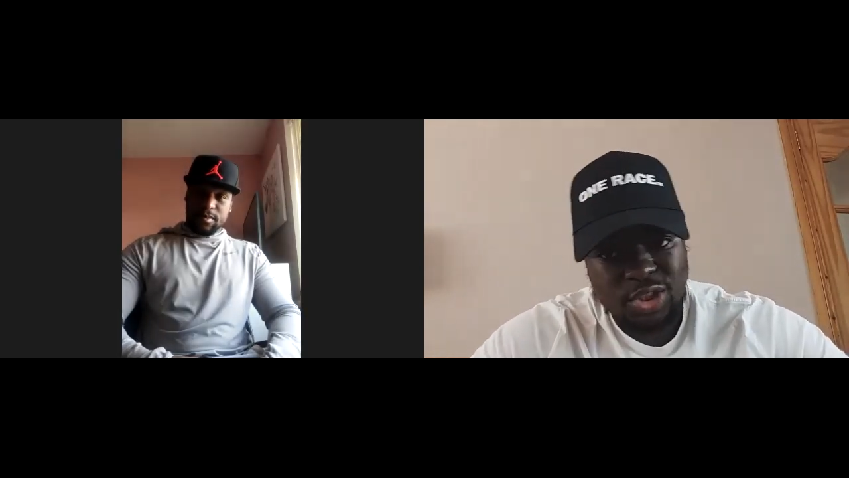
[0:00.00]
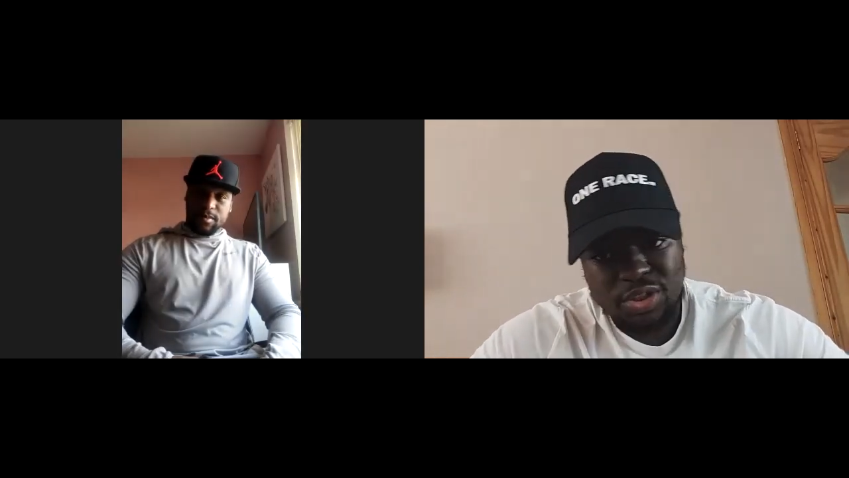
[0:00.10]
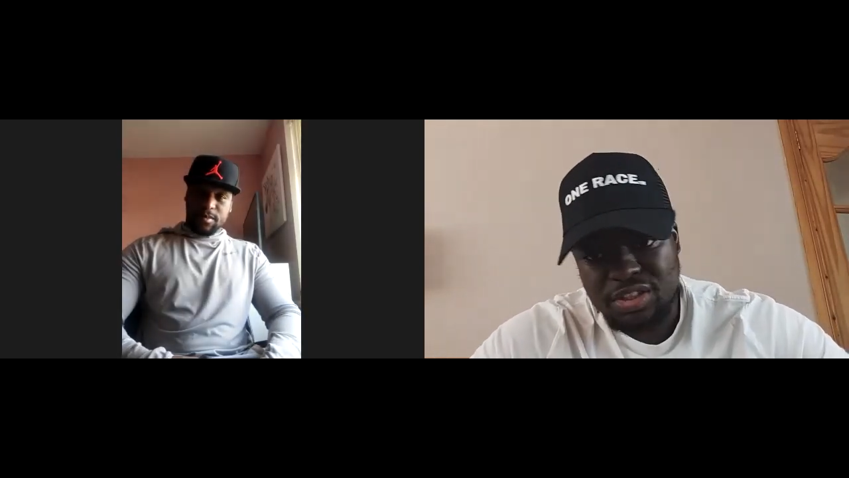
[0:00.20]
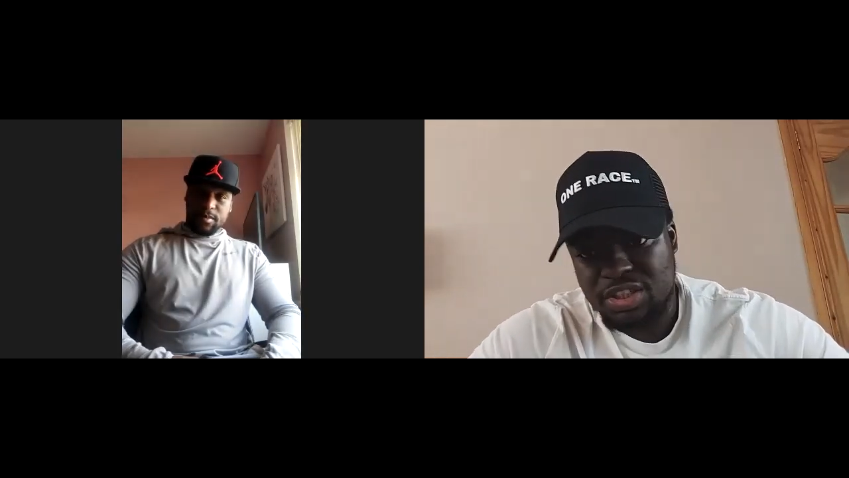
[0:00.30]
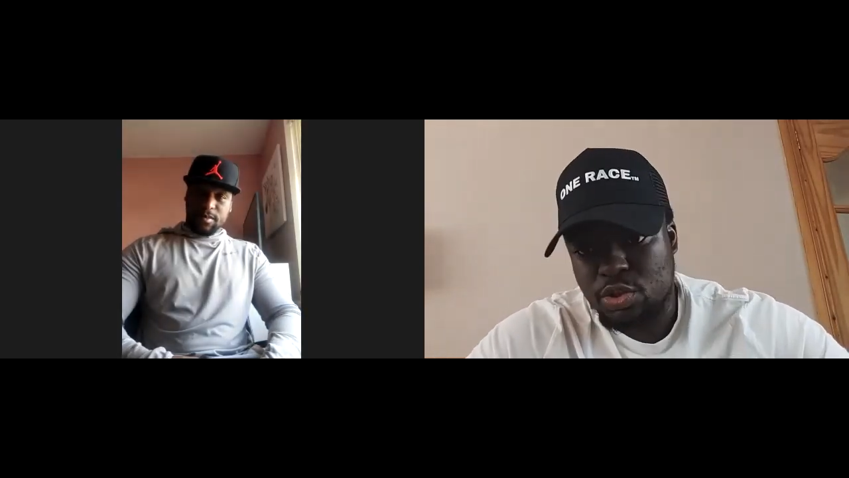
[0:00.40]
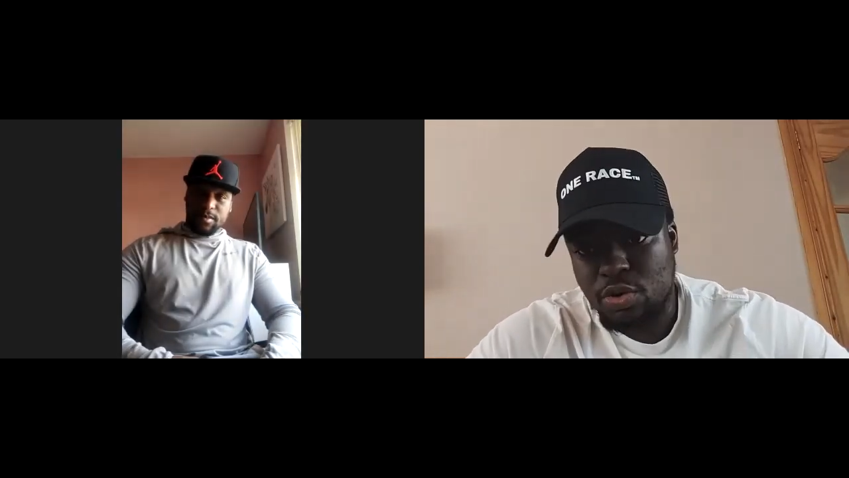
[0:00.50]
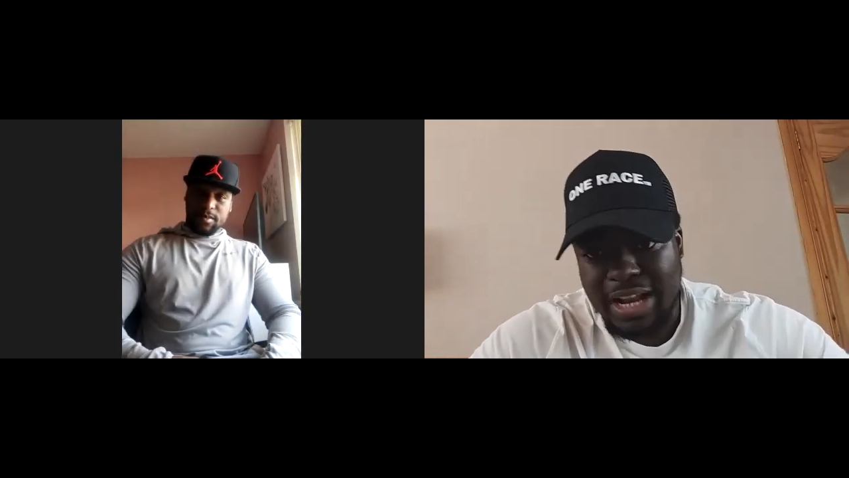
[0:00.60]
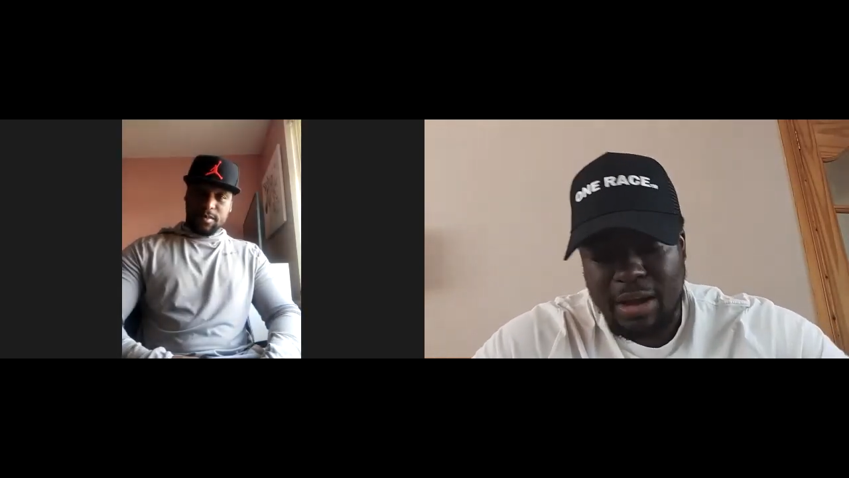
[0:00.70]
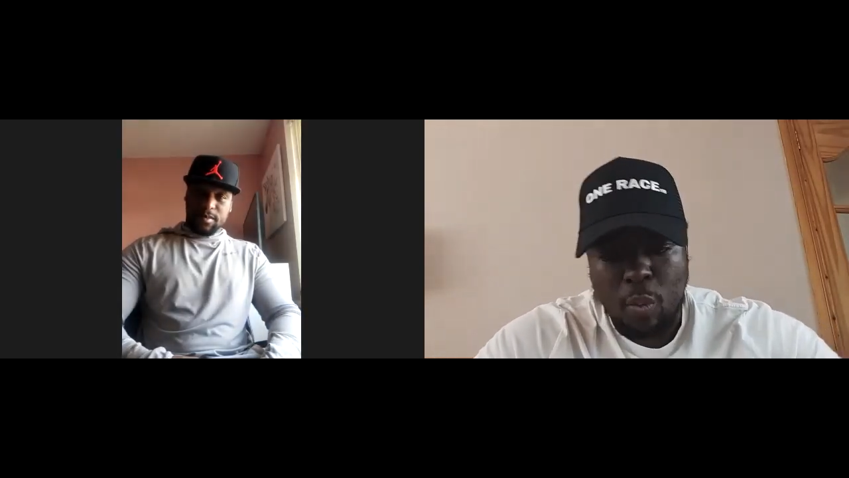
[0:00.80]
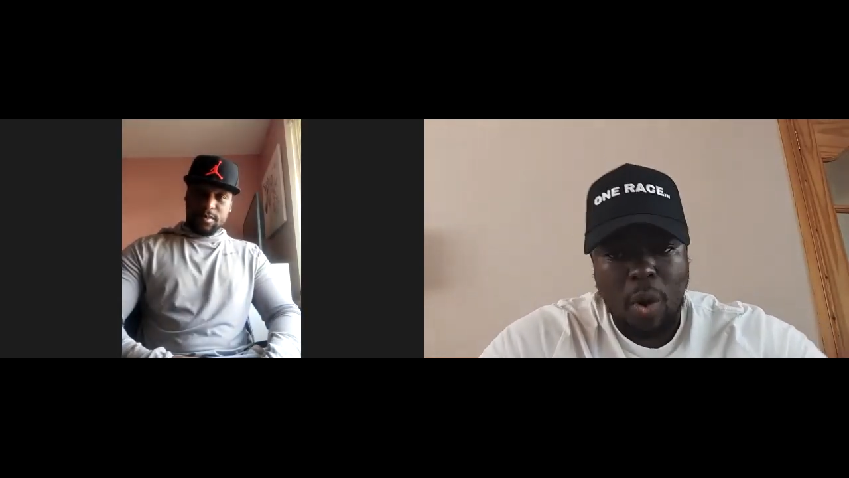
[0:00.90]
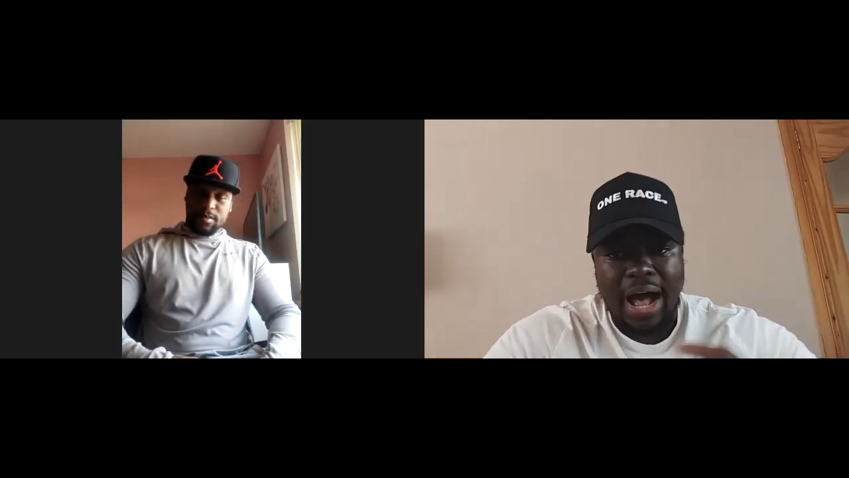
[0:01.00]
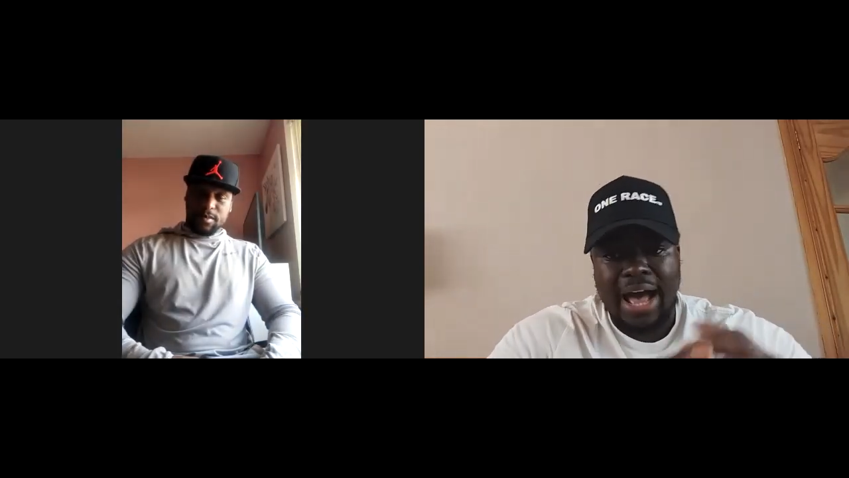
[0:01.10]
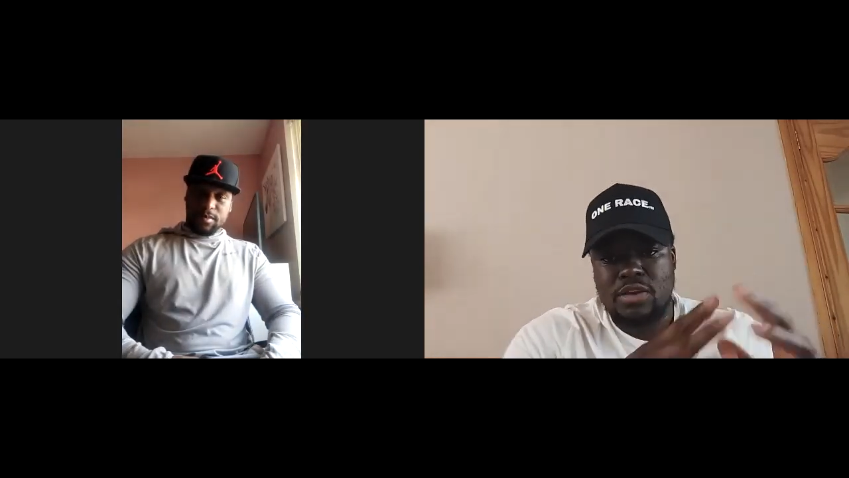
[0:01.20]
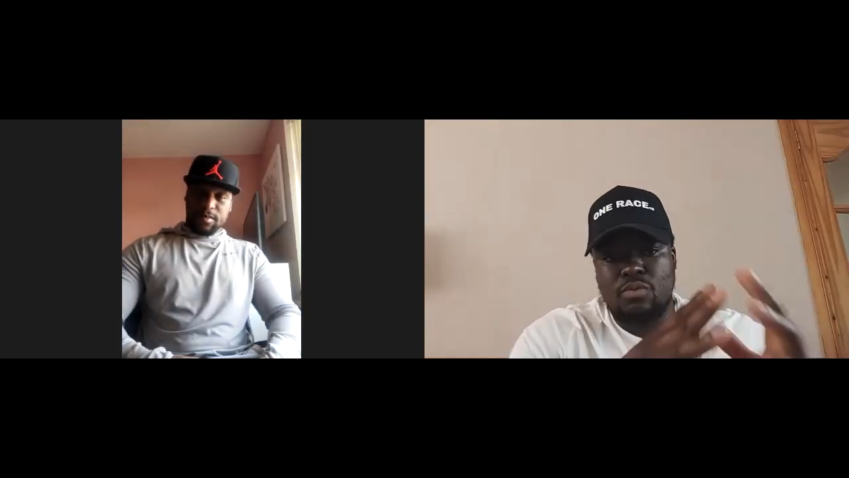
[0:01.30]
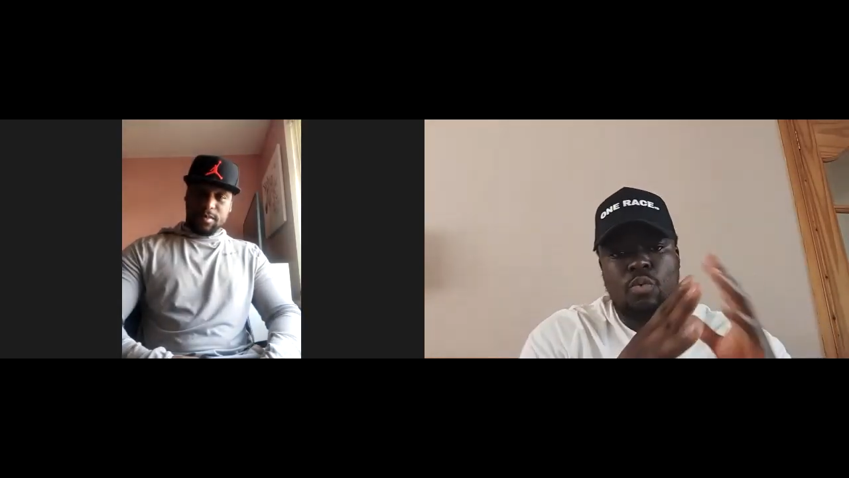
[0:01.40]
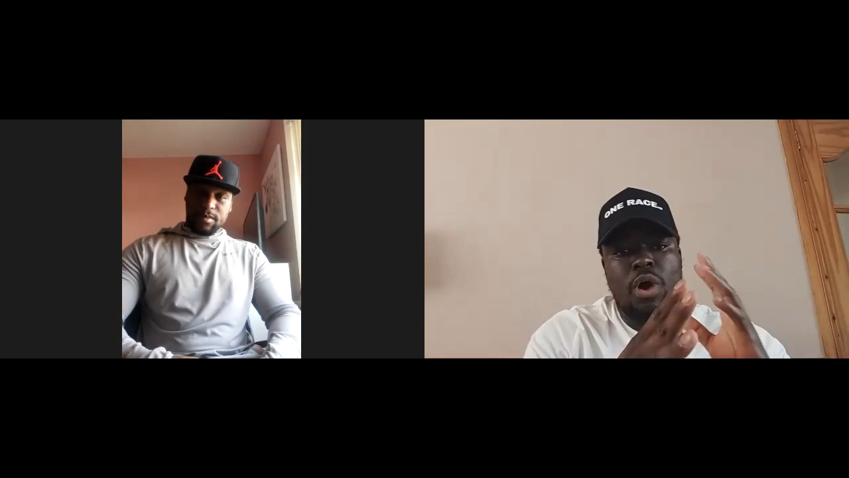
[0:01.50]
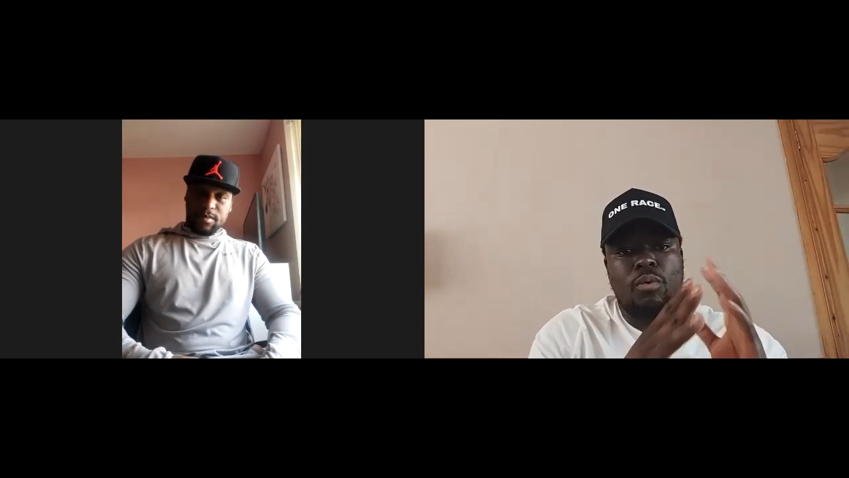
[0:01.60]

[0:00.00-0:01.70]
stress disorder. Like, what are you,